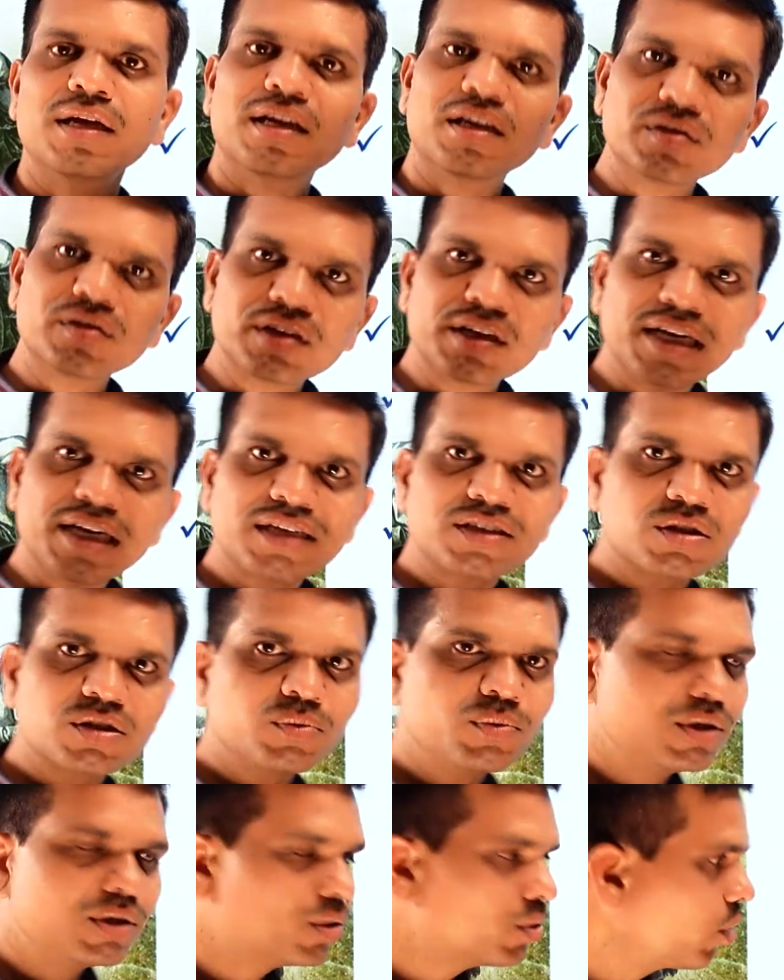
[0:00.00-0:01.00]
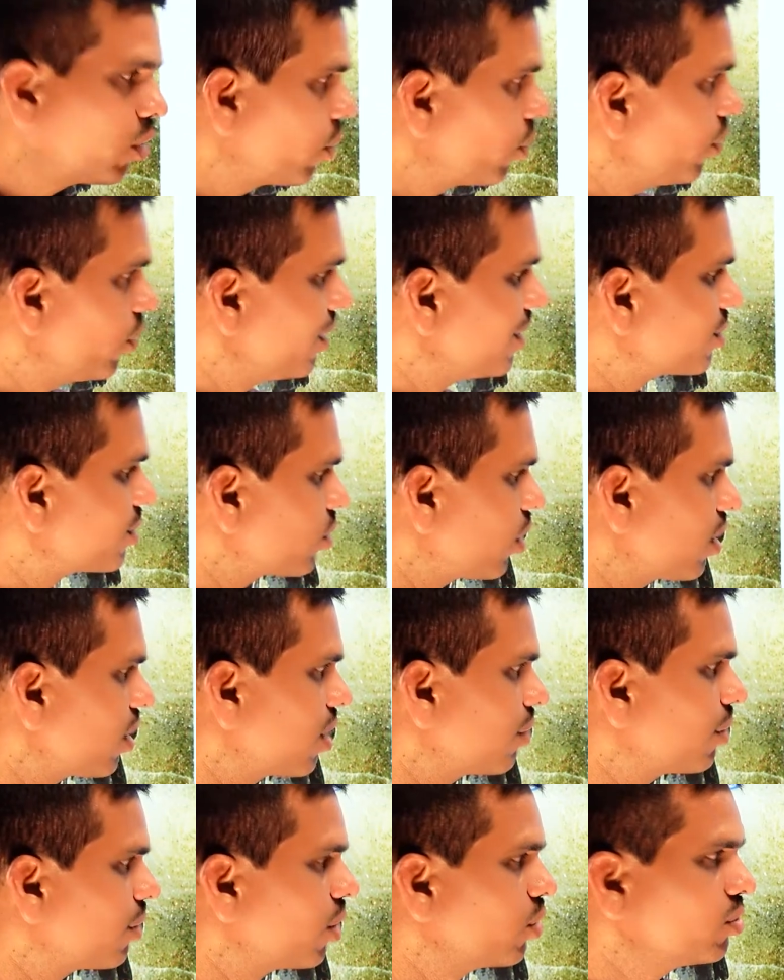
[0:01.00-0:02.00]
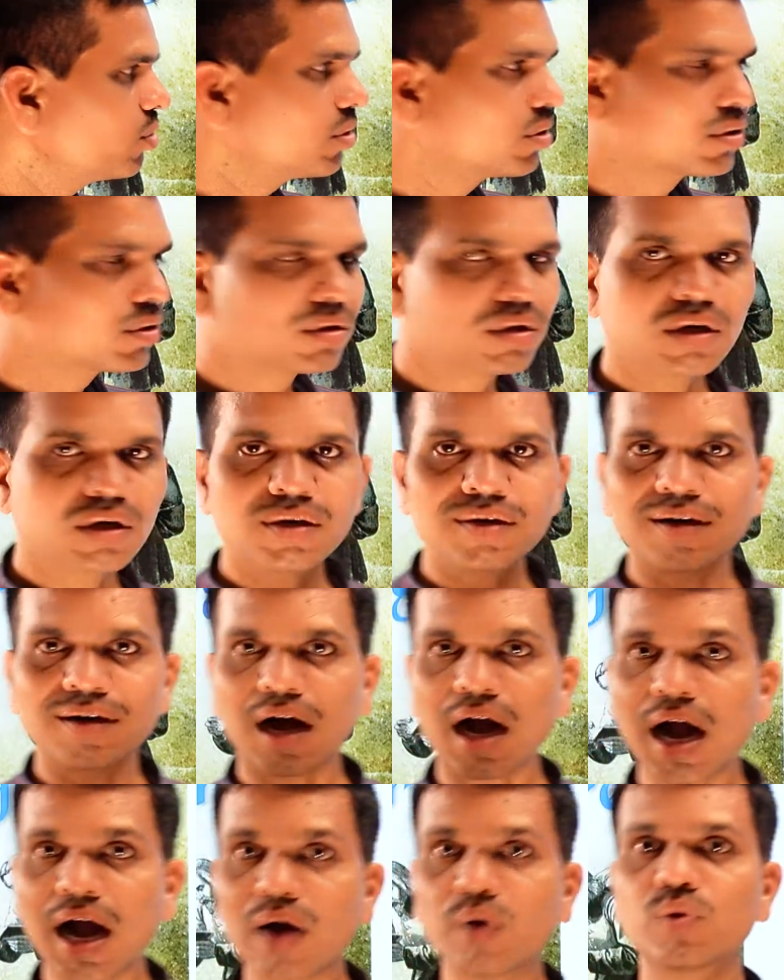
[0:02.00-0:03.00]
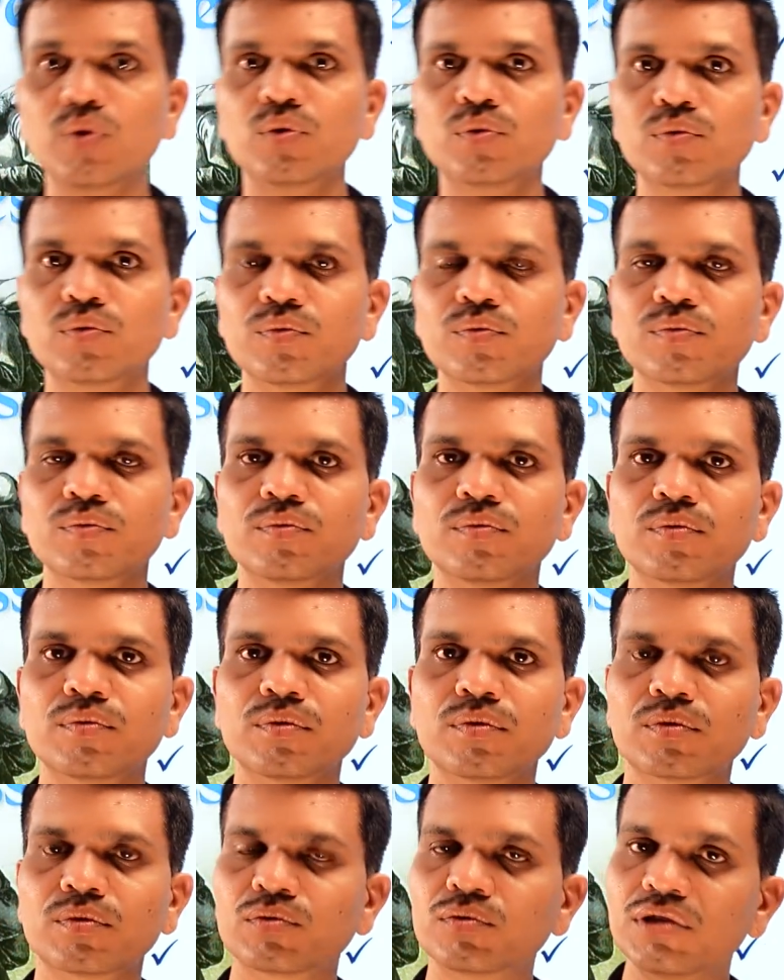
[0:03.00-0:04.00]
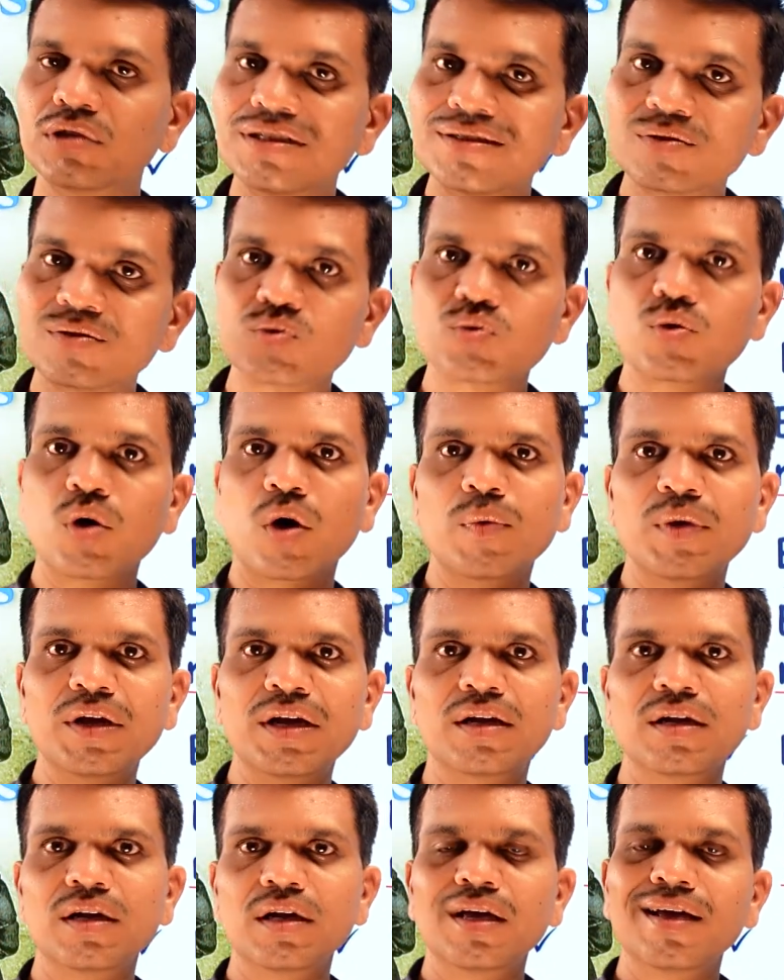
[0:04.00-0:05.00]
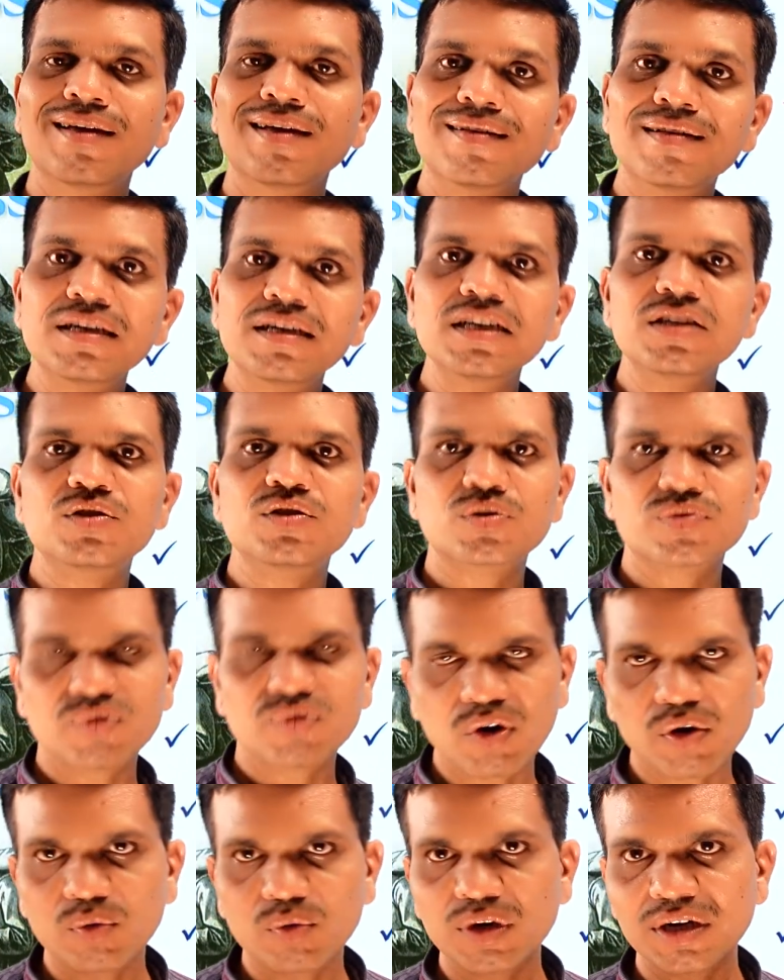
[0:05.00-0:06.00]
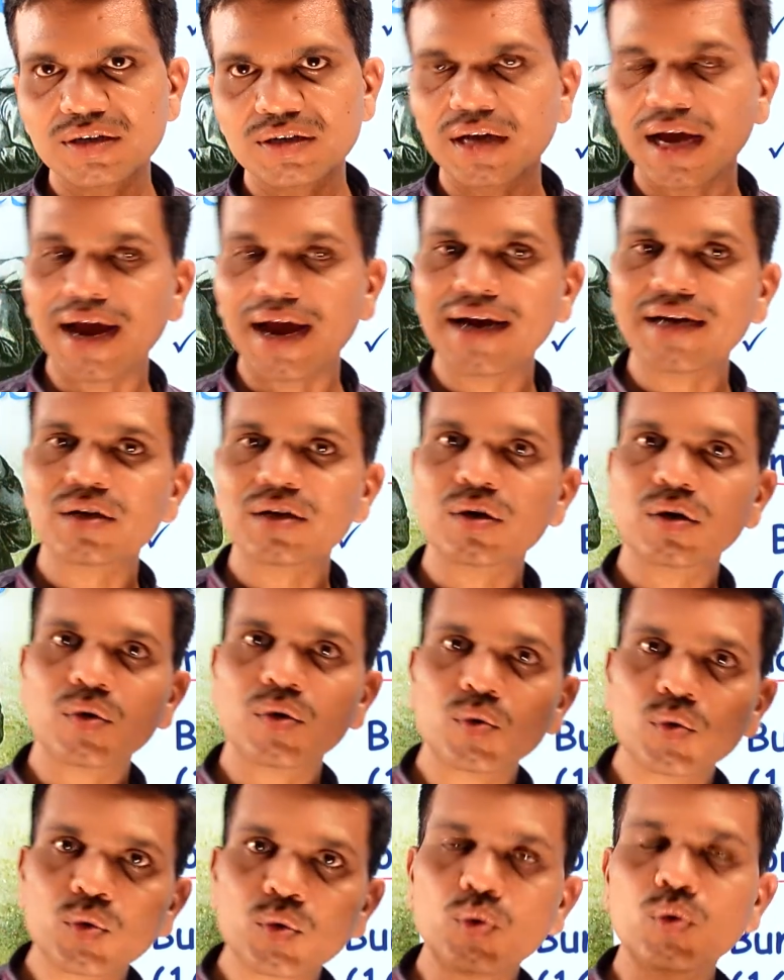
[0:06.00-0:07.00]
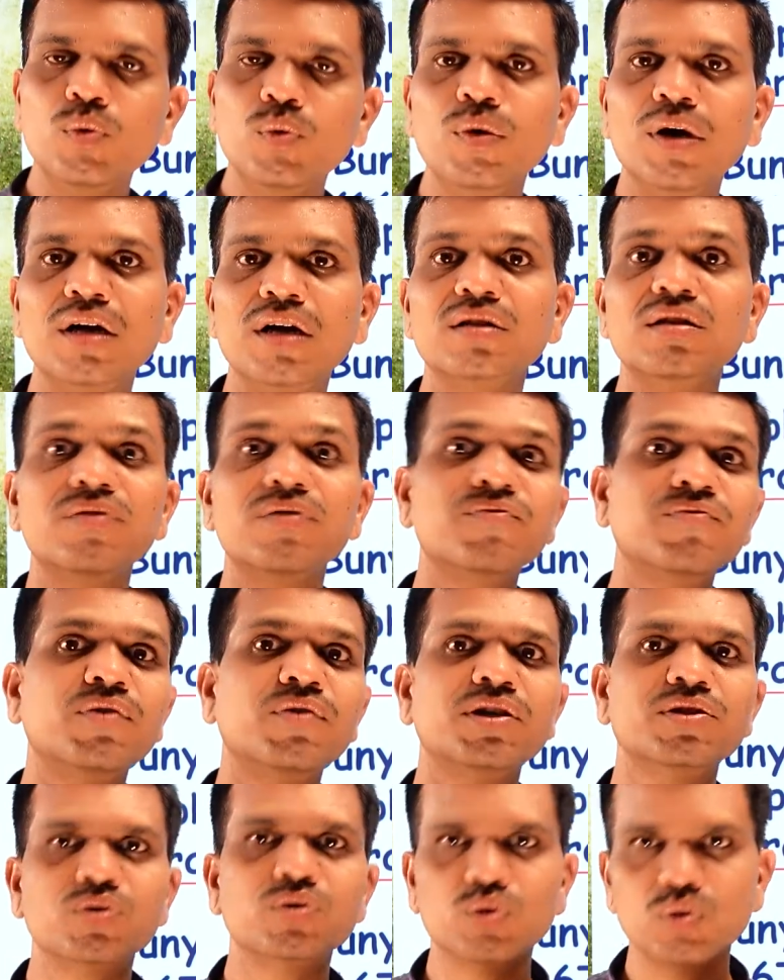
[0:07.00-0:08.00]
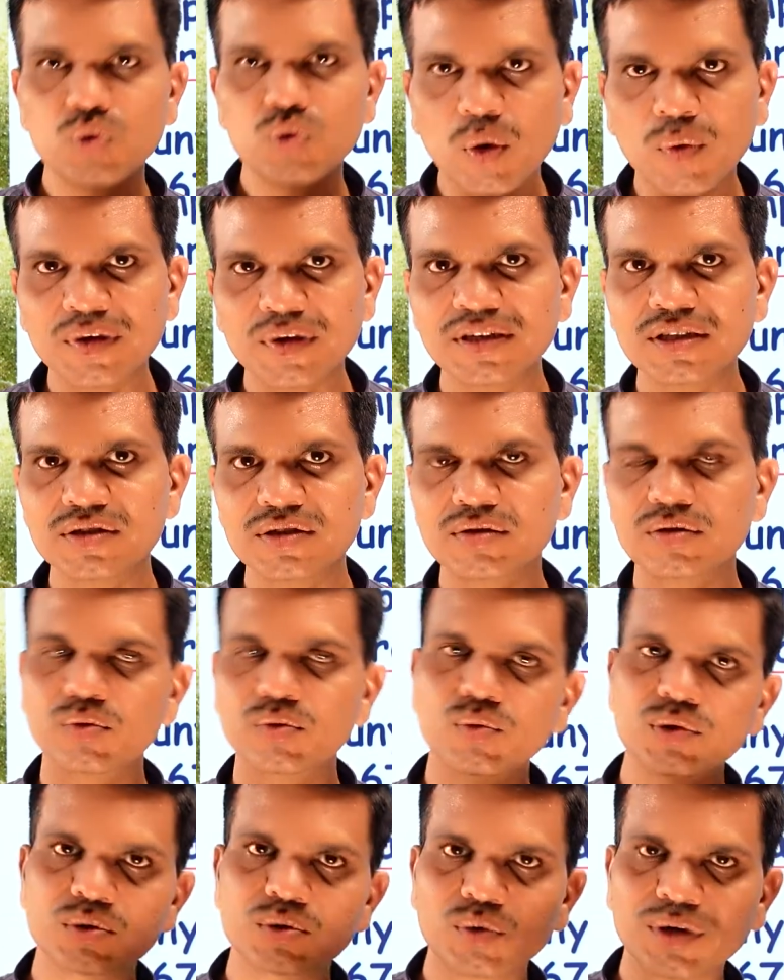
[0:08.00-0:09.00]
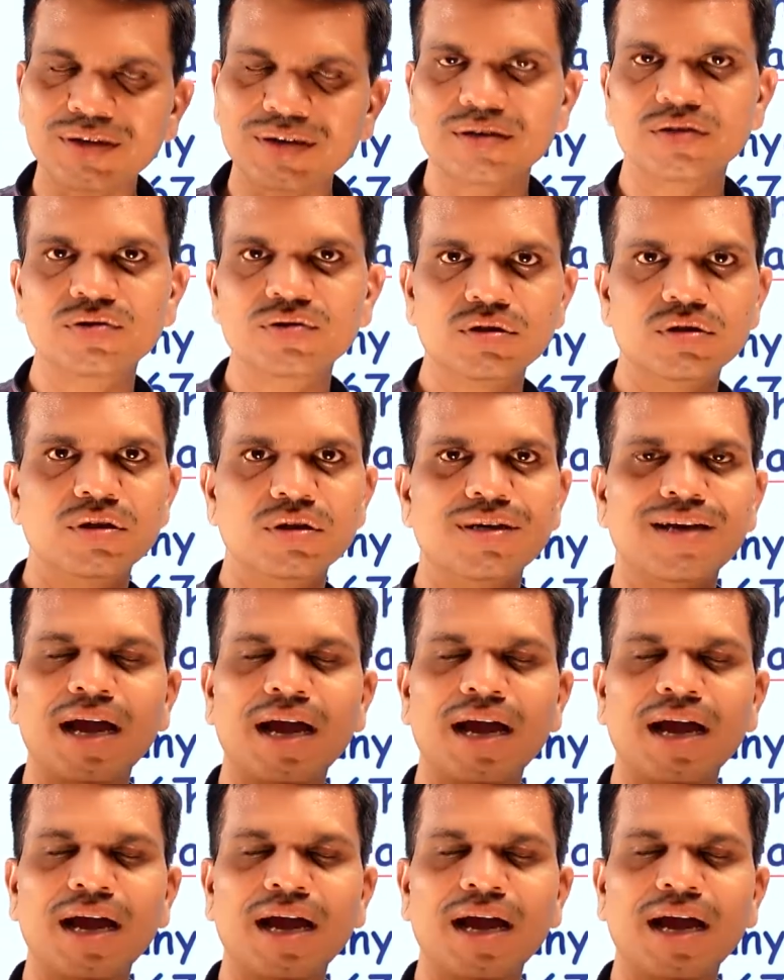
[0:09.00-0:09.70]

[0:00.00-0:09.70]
In the next video, we'll talk about how this novel leads forward and who were the first novelists which were considered.